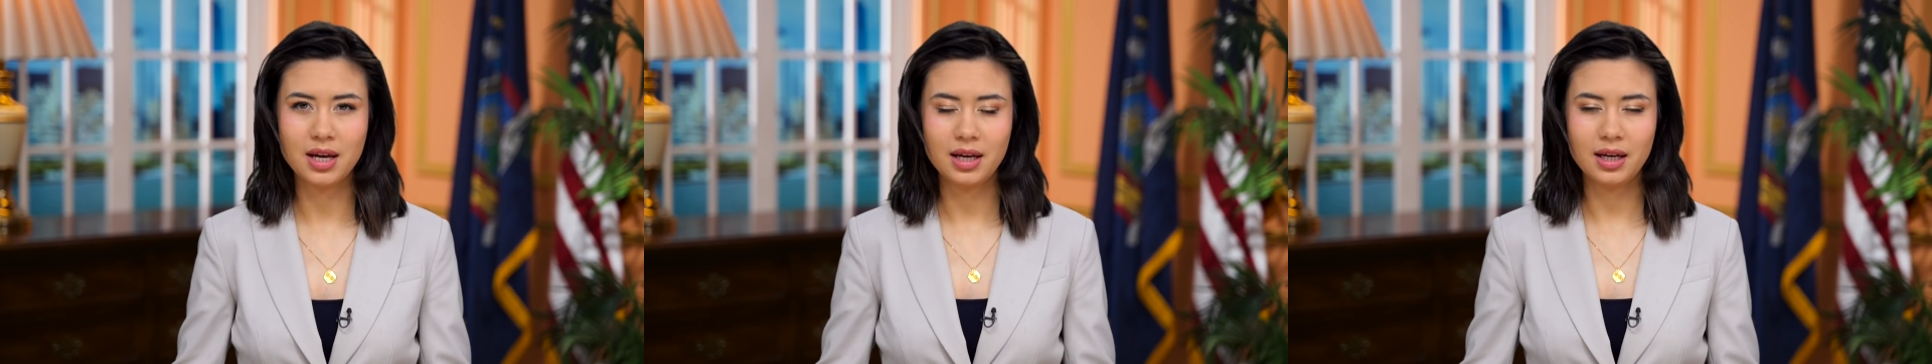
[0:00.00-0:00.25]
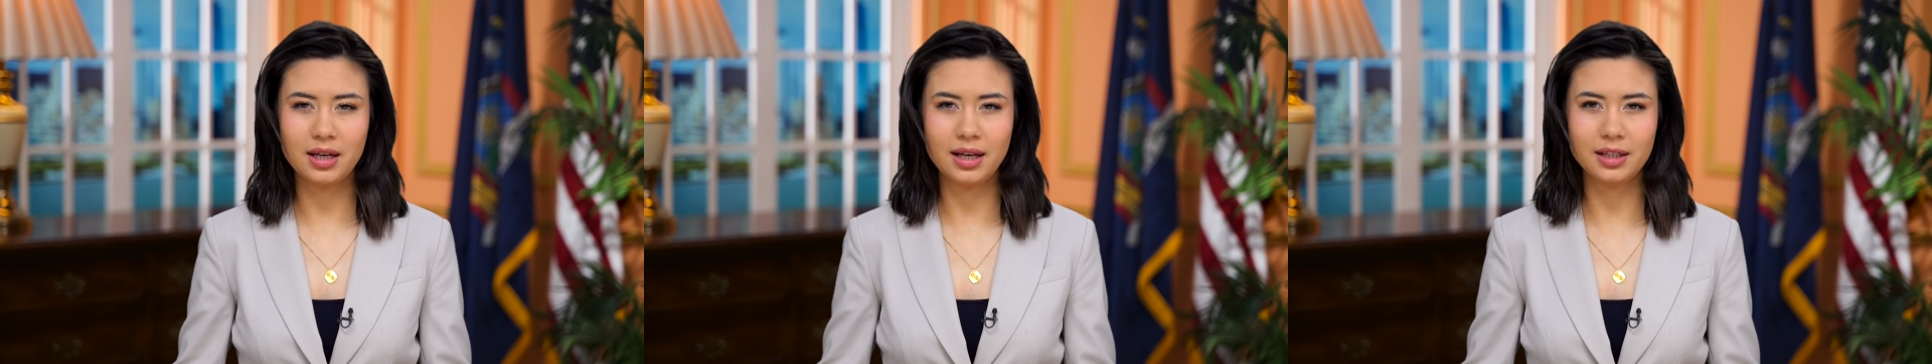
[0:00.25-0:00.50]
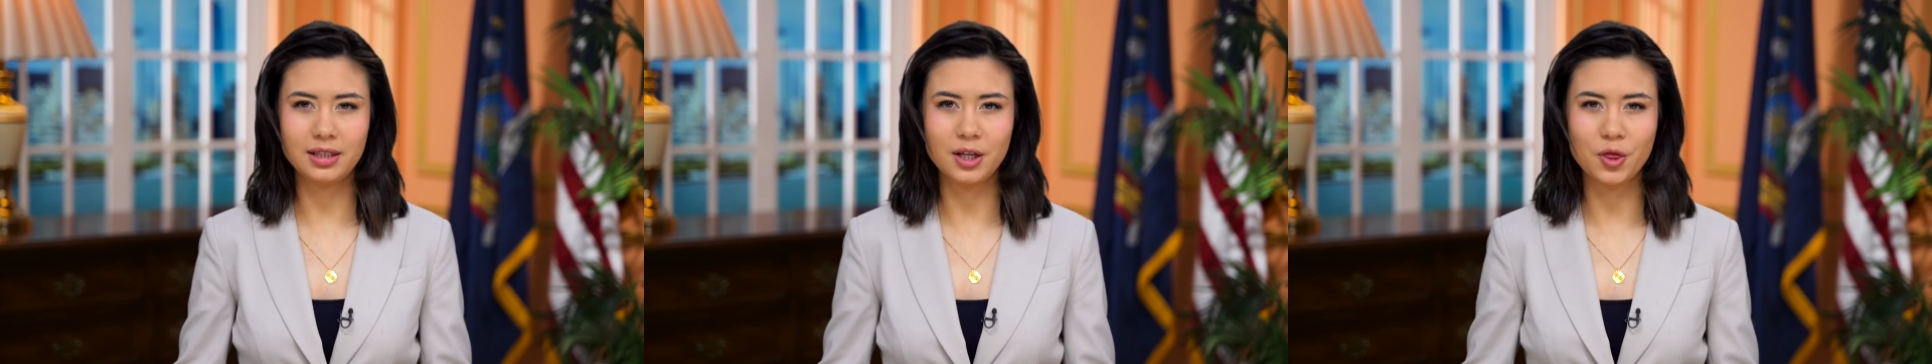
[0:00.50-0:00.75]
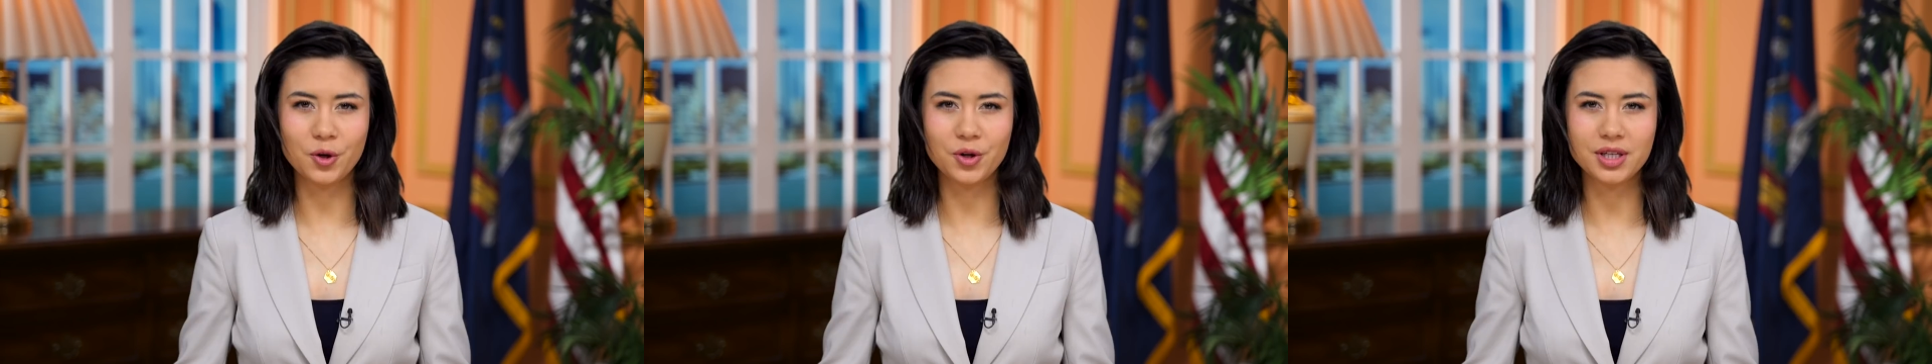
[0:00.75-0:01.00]
In
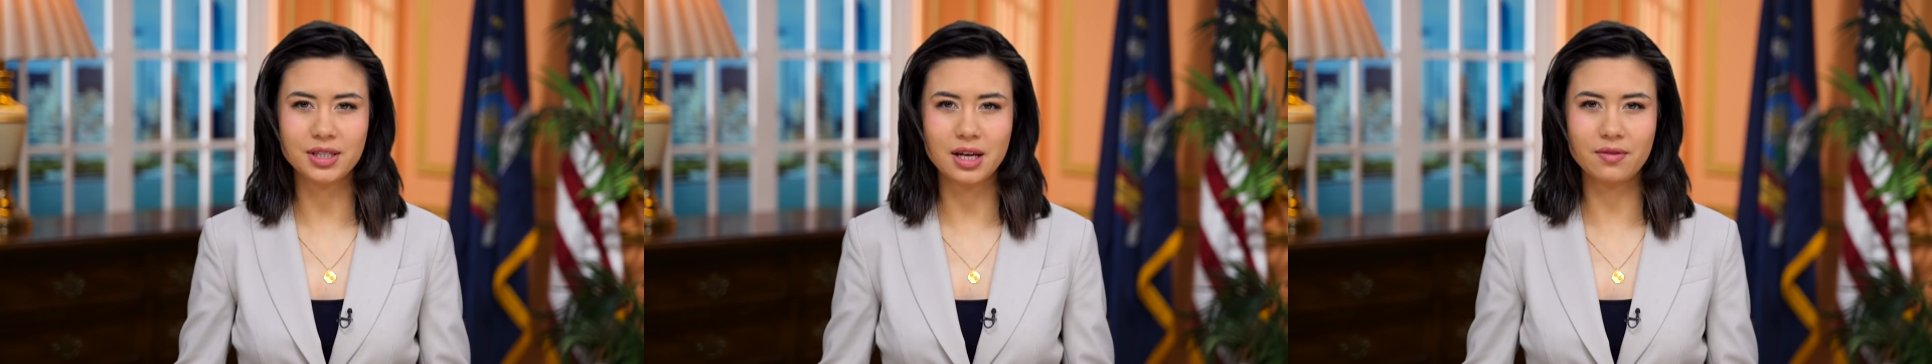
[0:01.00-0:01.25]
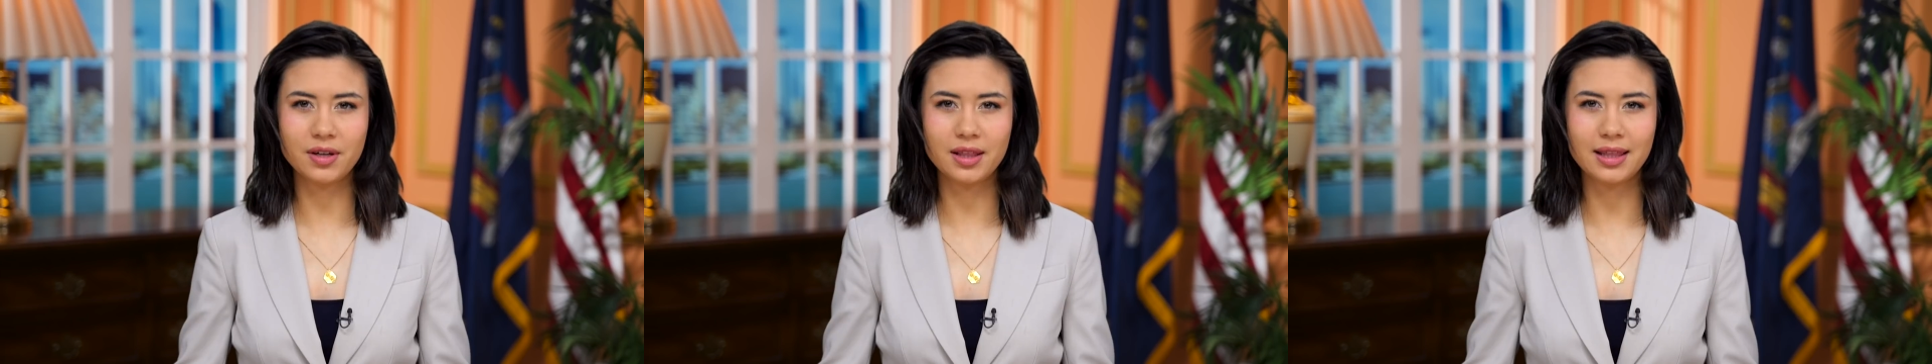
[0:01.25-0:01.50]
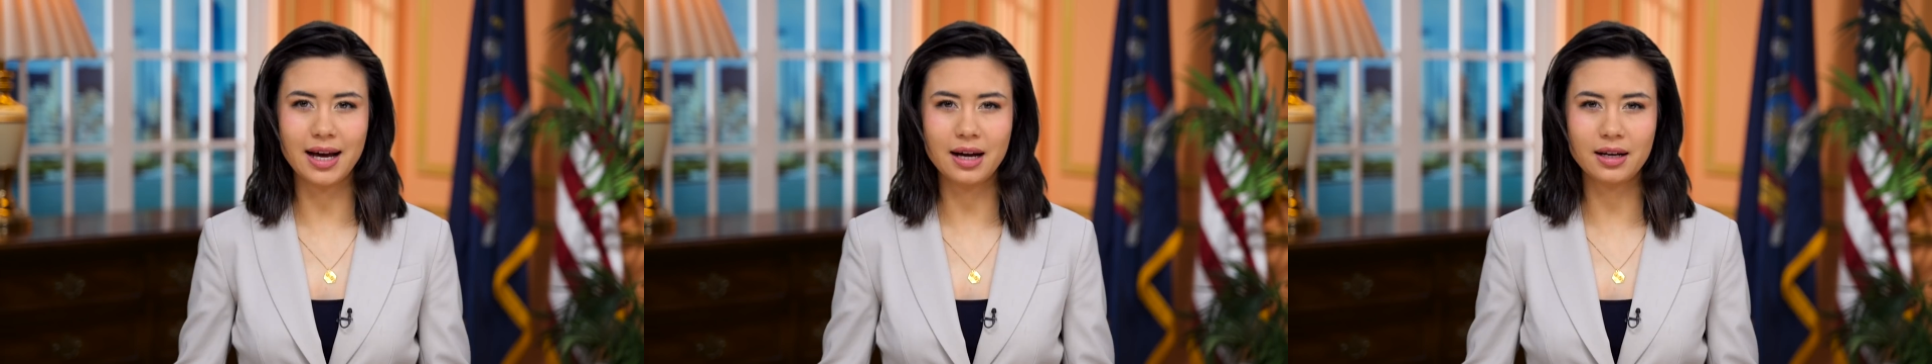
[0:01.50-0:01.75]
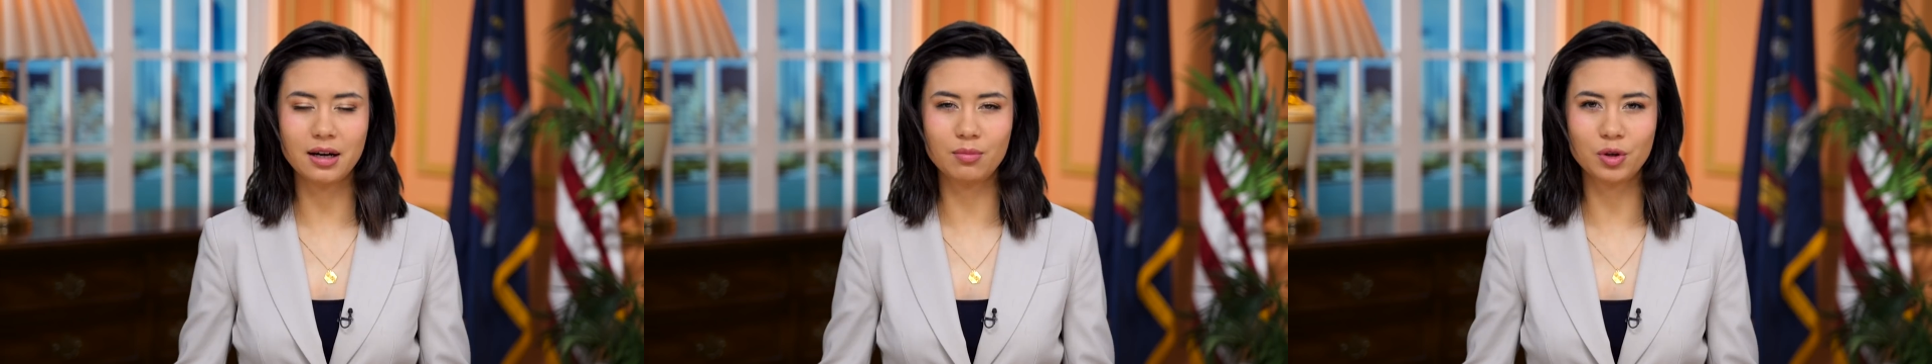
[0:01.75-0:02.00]
1837,
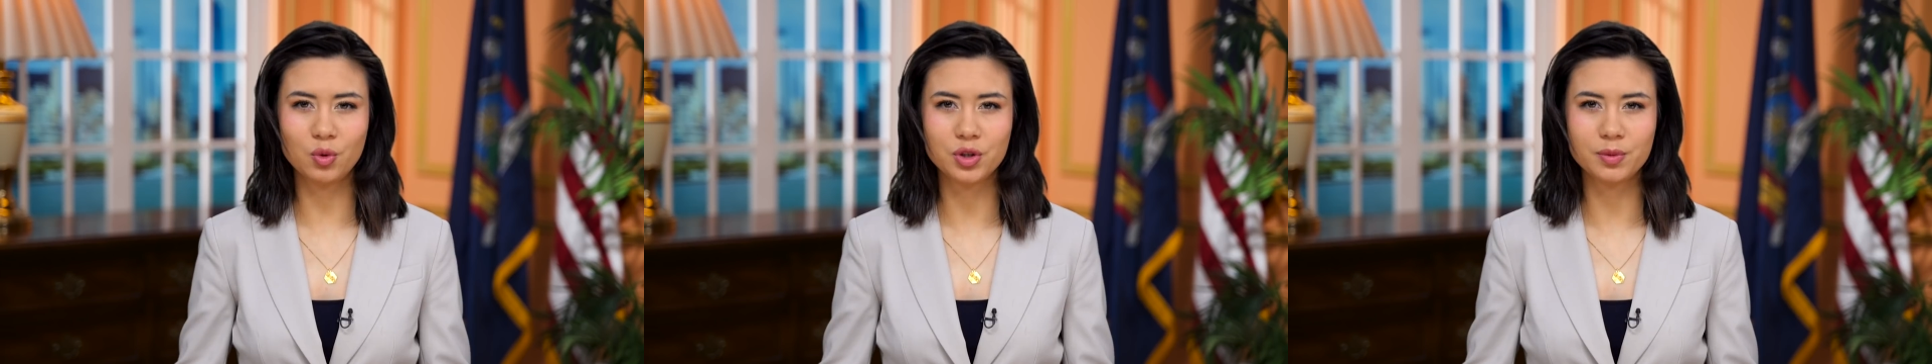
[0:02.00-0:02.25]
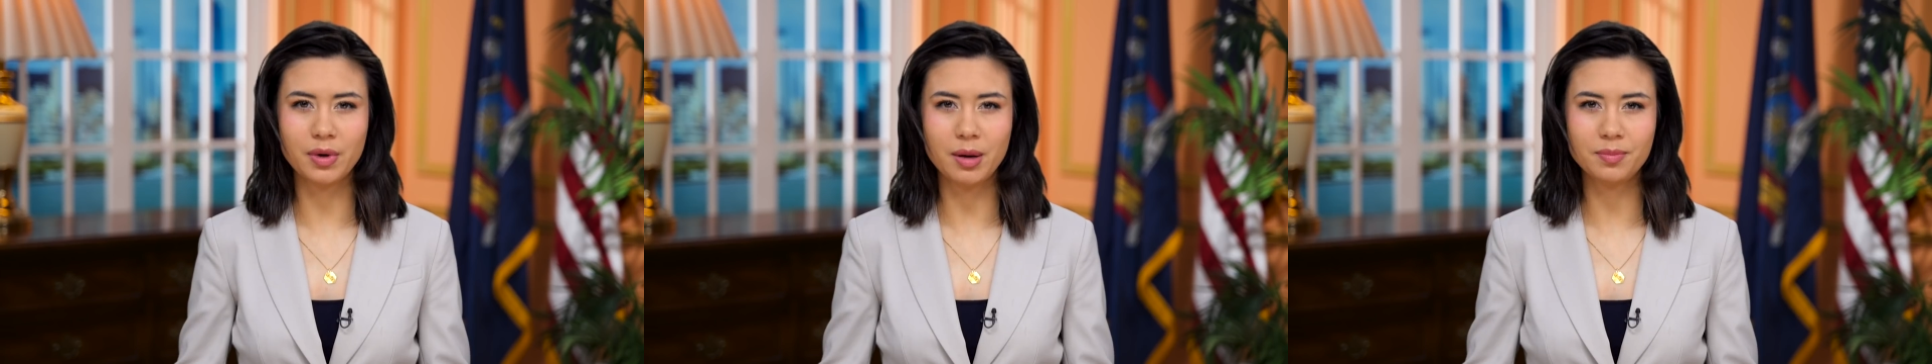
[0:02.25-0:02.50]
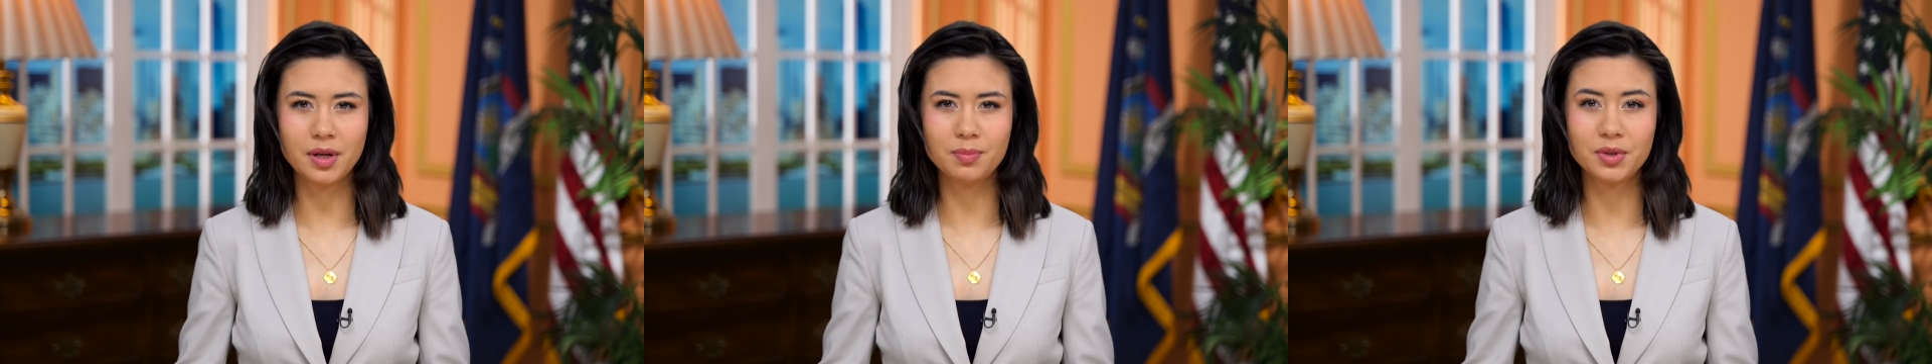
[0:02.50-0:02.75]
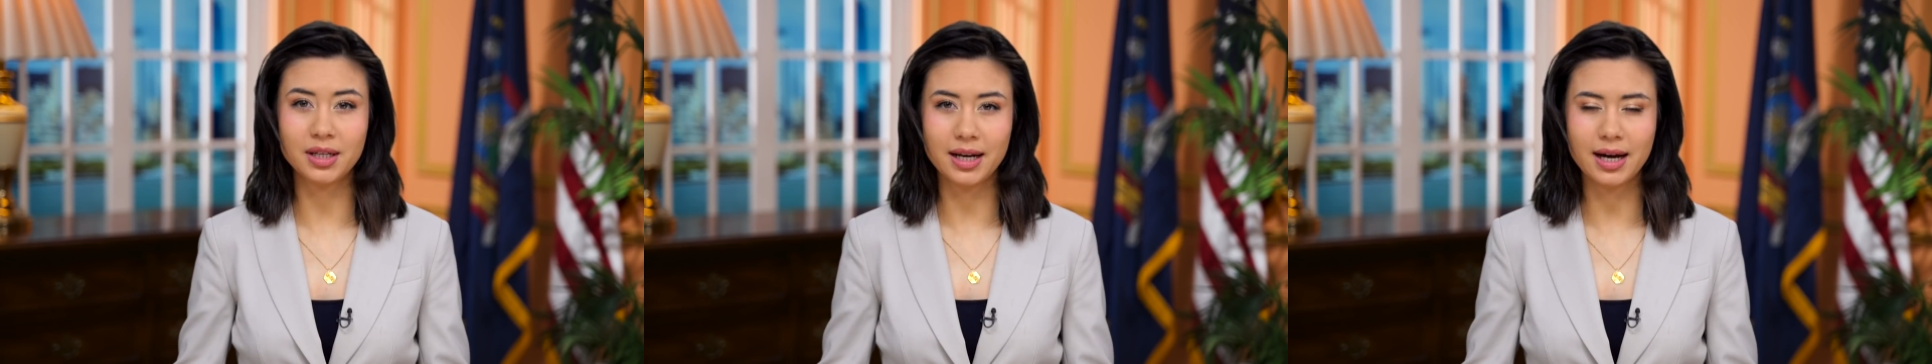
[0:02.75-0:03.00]
that number was bumped
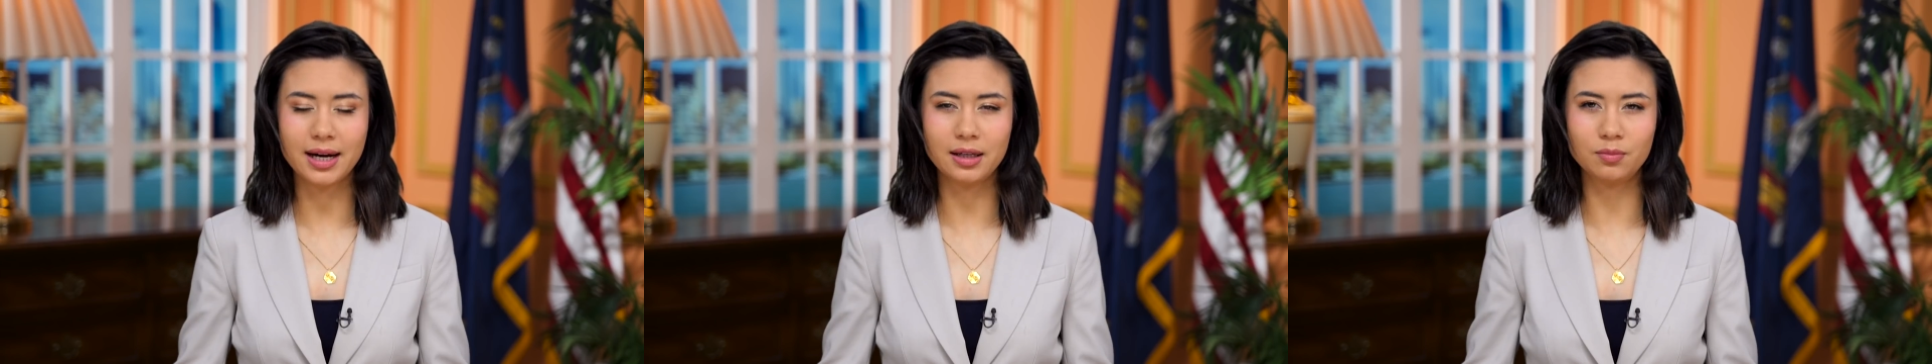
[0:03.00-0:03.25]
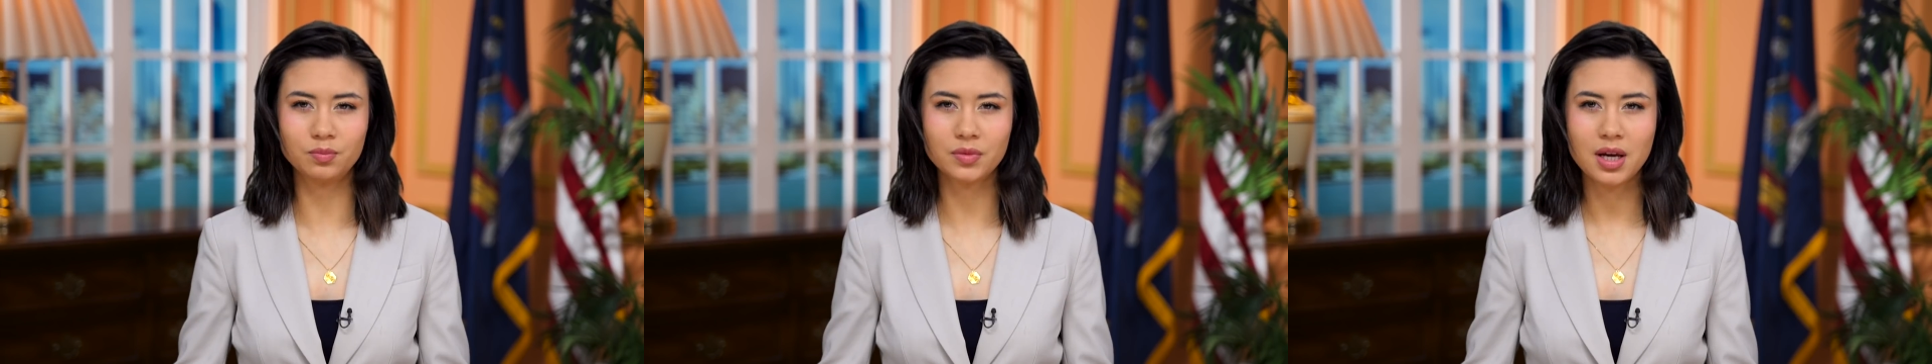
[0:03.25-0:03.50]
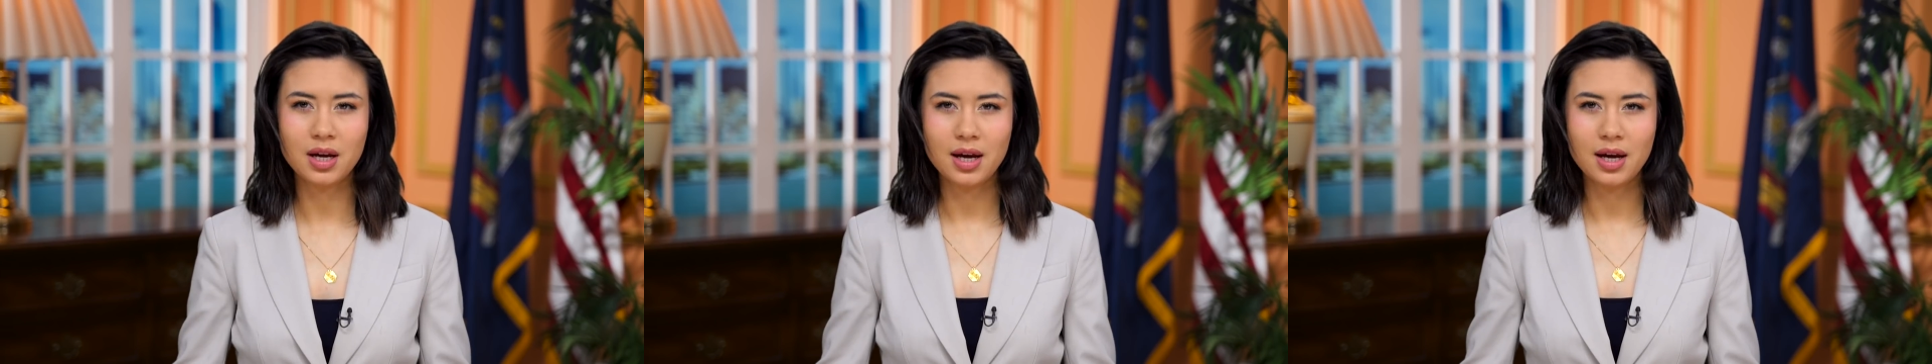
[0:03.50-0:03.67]
up to 9.